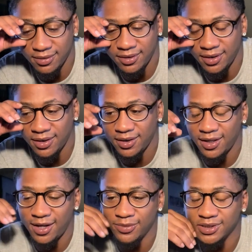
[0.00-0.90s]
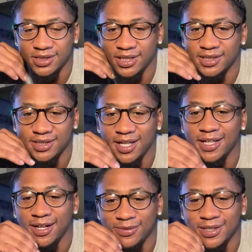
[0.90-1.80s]
Yeah, I would suggest
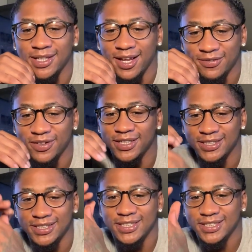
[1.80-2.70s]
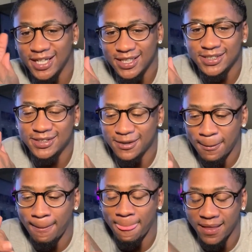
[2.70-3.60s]
that. I would definitely suggest
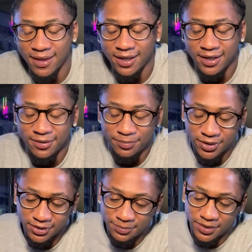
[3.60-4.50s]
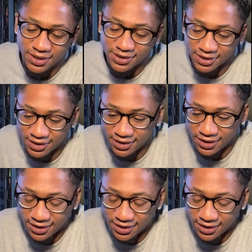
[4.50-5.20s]
letting them build the PC.